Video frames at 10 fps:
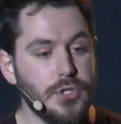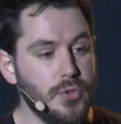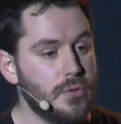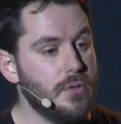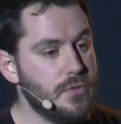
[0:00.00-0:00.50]
that
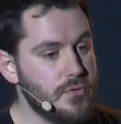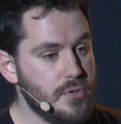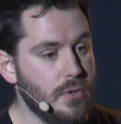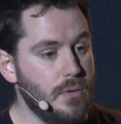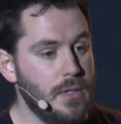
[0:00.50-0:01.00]
you can
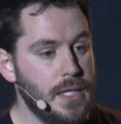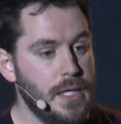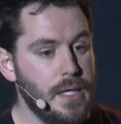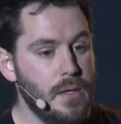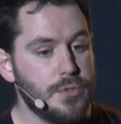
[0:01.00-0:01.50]
control,
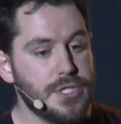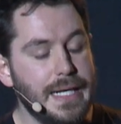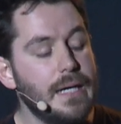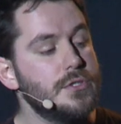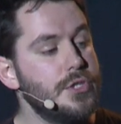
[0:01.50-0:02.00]
which
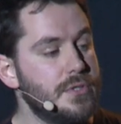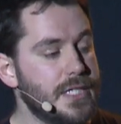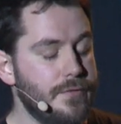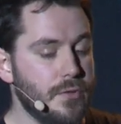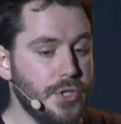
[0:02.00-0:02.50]
allows you to
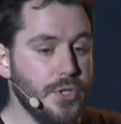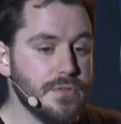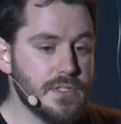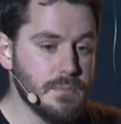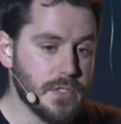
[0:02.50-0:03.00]
give your
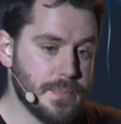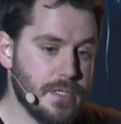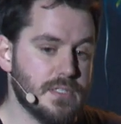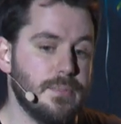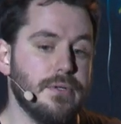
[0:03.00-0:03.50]
users much
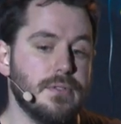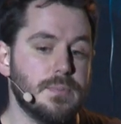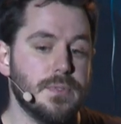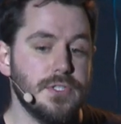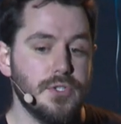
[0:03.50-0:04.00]
better experience
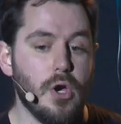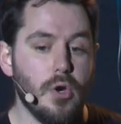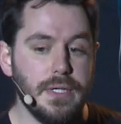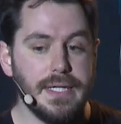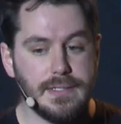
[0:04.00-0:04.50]
because you're only